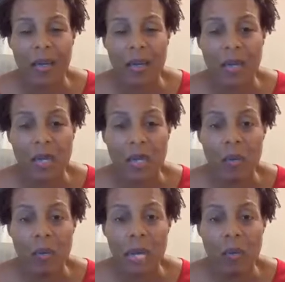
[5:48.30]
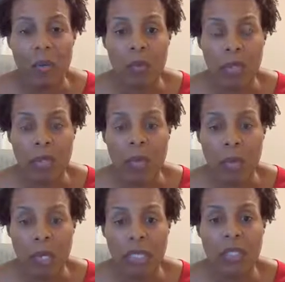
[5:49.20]
So I
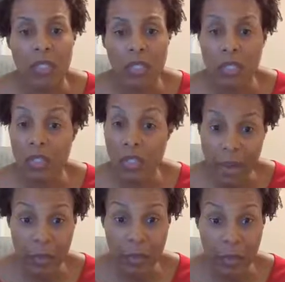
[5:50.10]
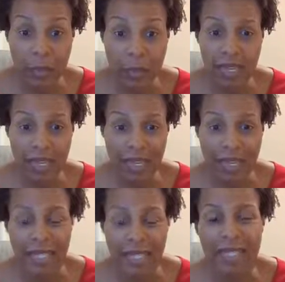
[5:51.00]
wanted to just chat with you
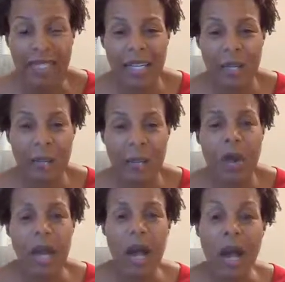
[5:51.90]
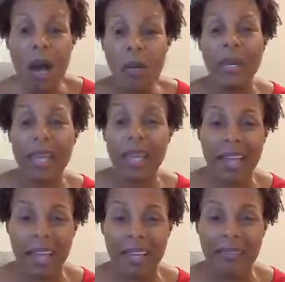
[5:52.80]
tonight about how we
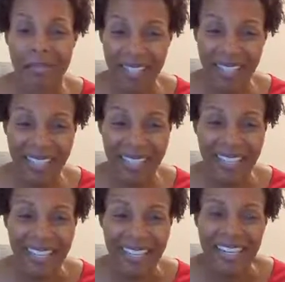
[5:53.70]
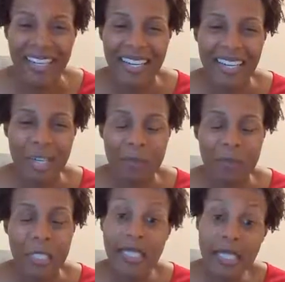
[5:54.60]
can really
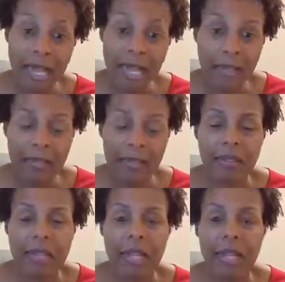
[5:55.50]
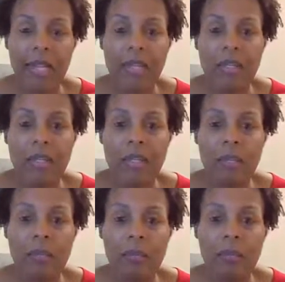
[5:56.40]
stay sane and,
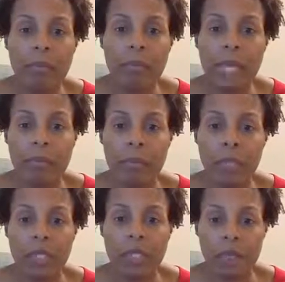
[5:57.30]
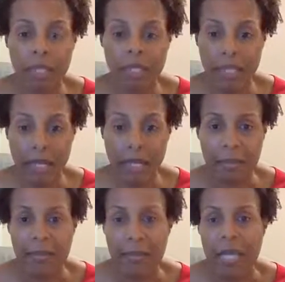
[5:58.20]
make the most of this
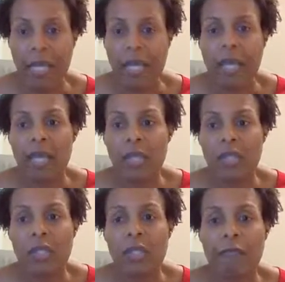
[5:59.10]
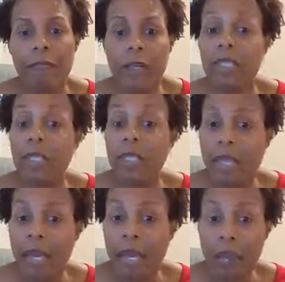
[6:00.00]
time. And so the first thing
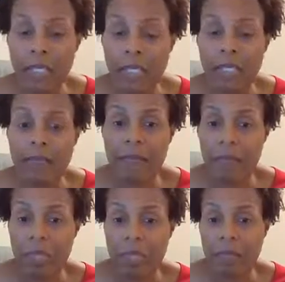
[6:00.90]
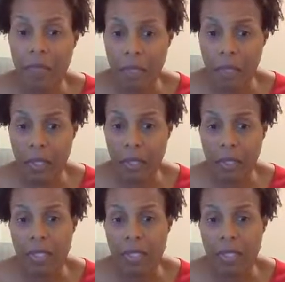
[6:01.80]
that I want to say first and foremost